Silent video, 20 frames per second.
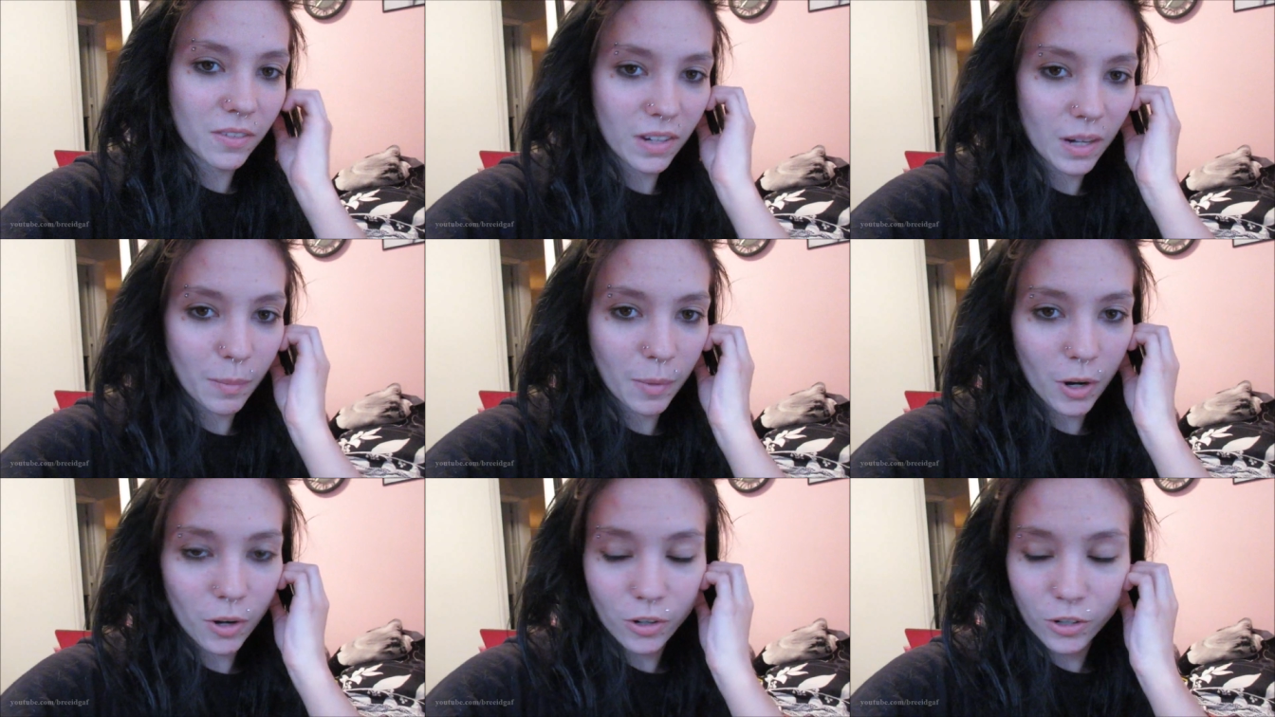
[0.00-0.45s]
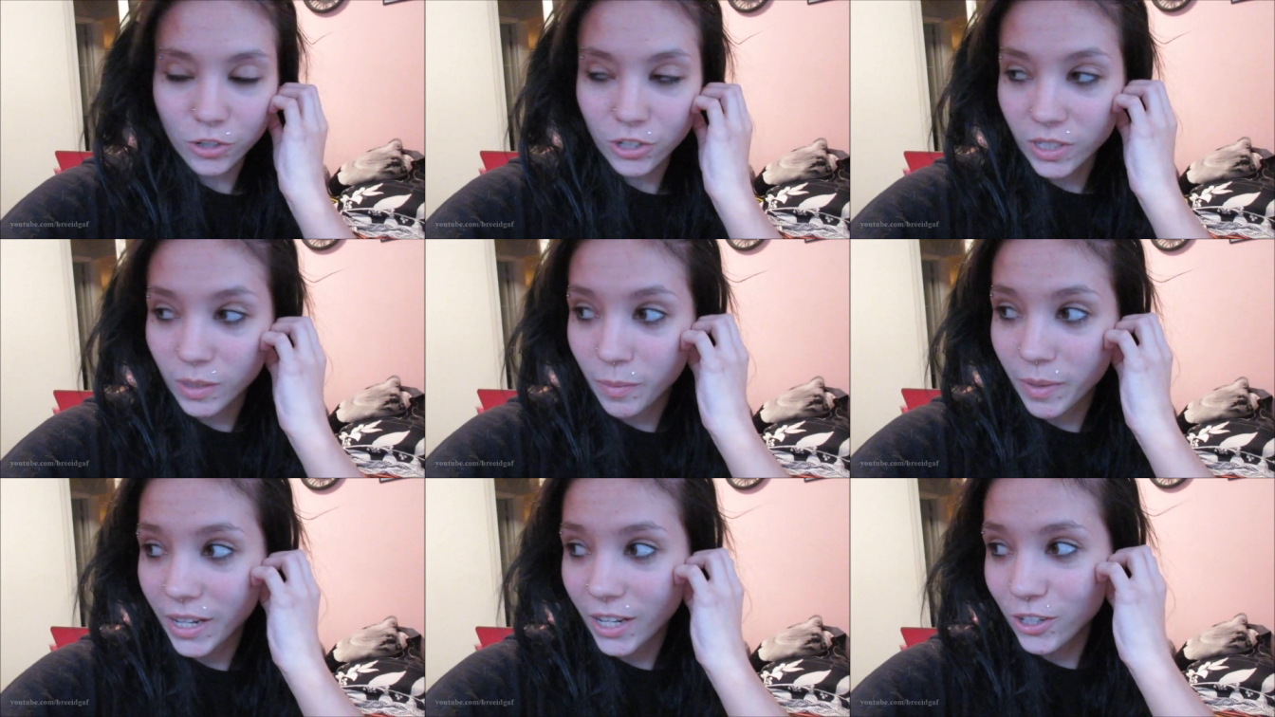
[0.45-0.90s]
leaving tomorrow because
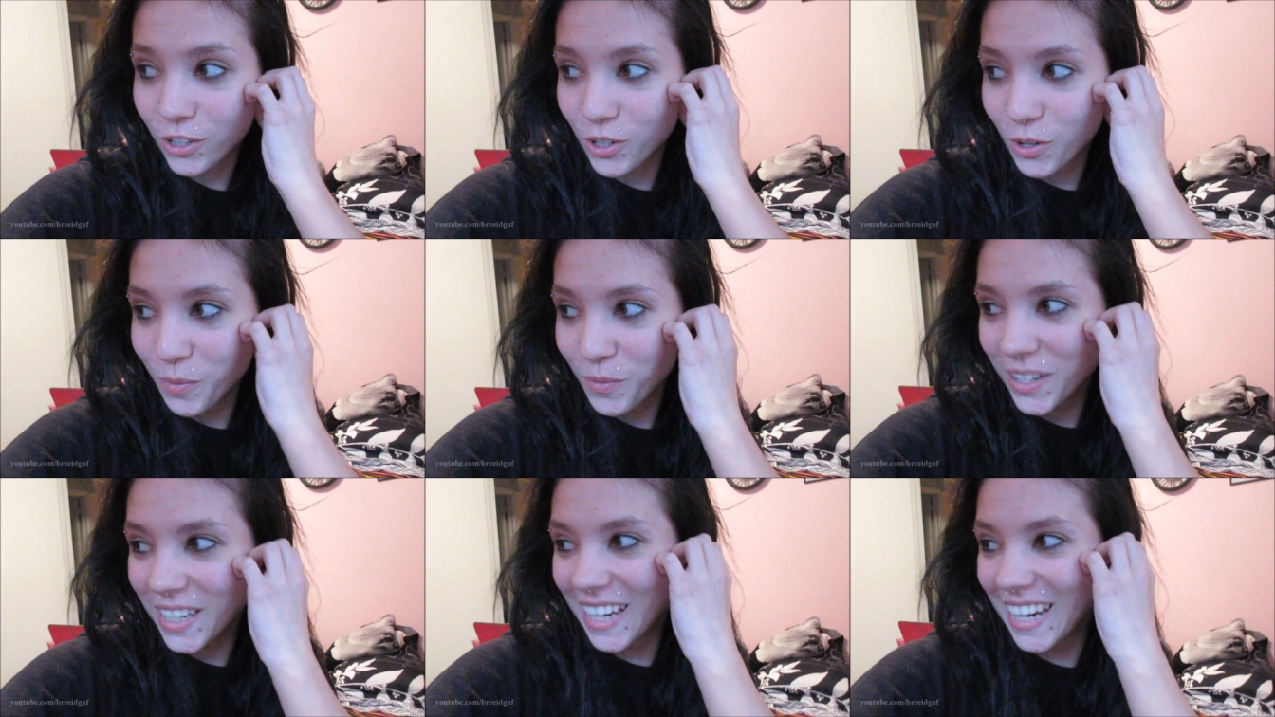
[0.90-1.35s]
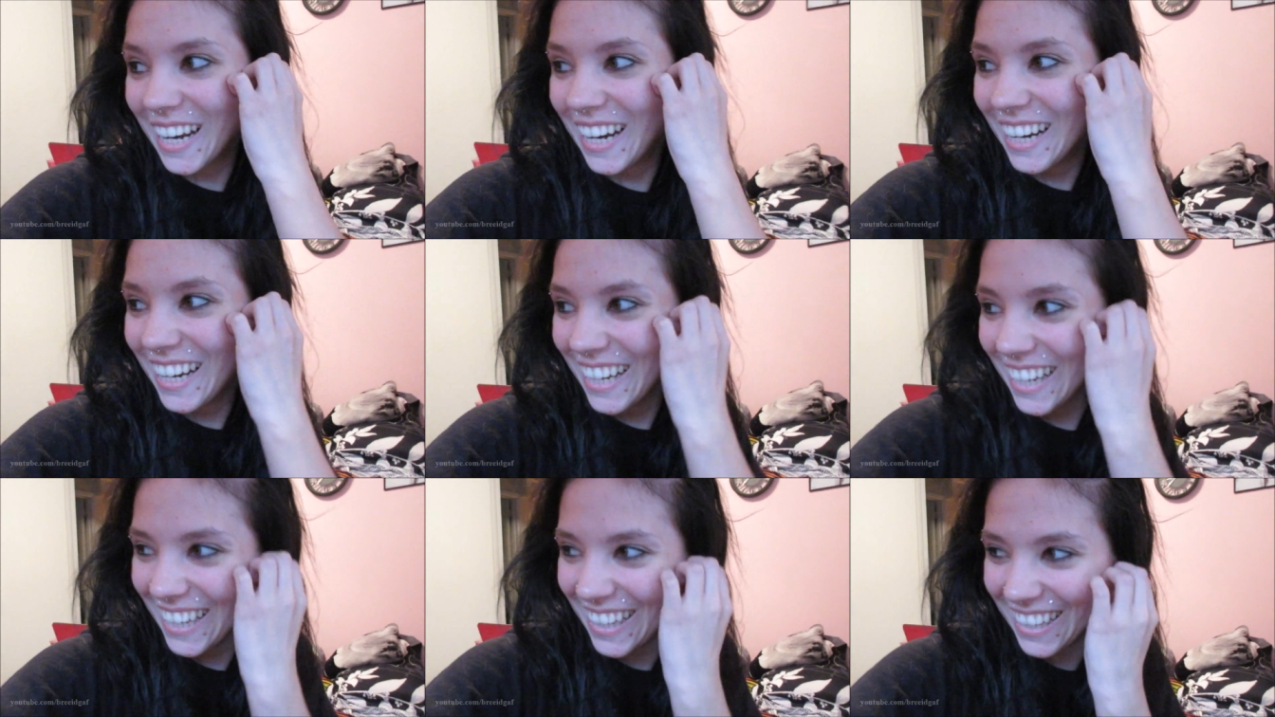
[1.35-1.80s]
she's a bitch.
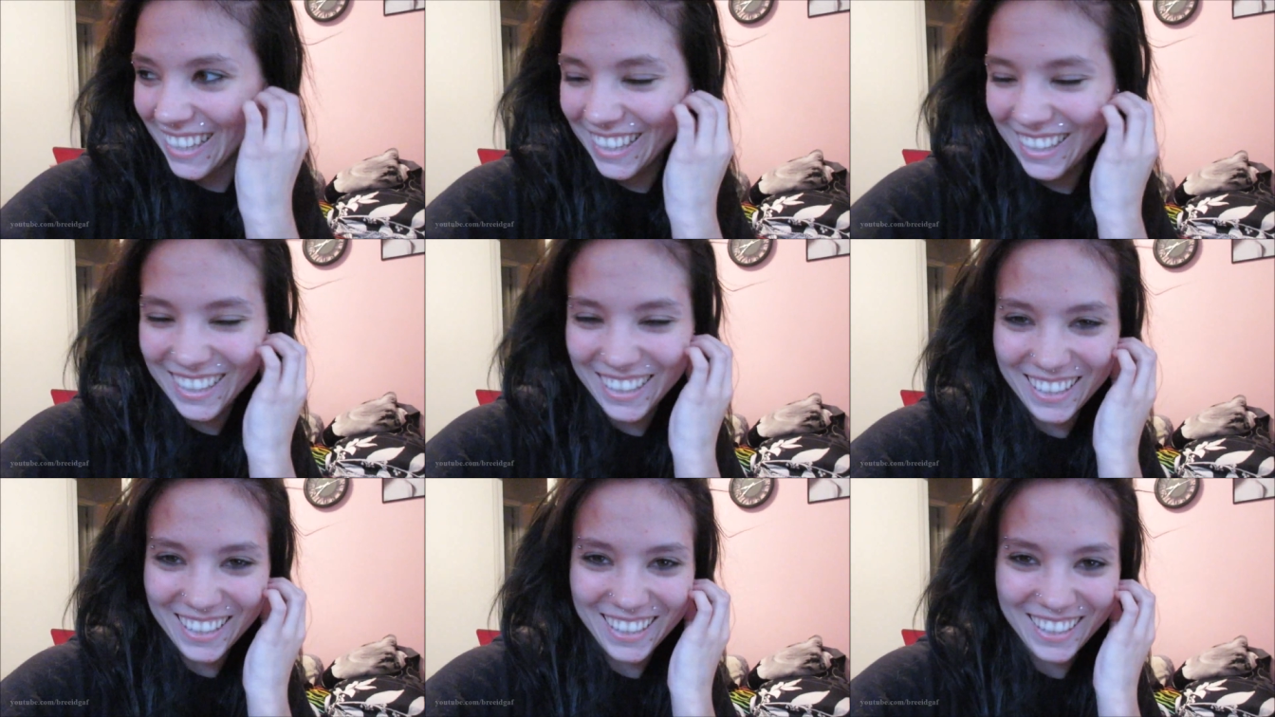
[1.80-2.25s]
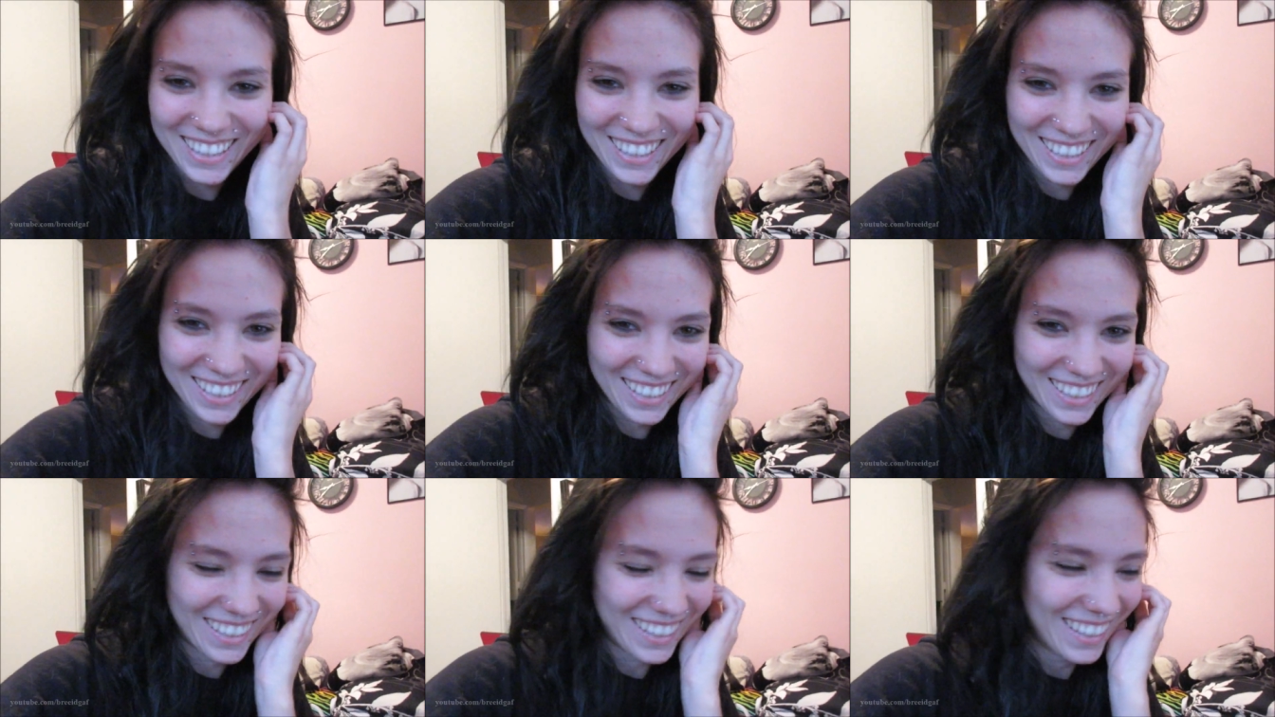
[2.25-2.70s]
Oh,
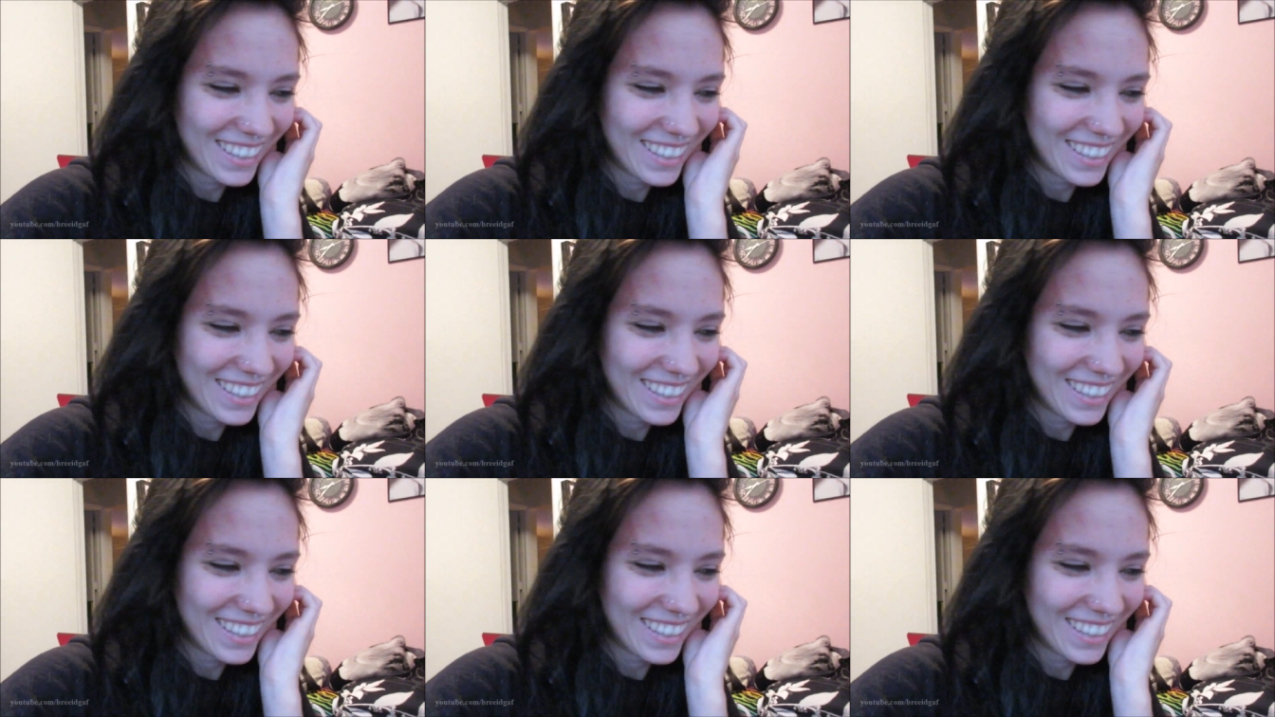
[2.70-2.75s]
gosh.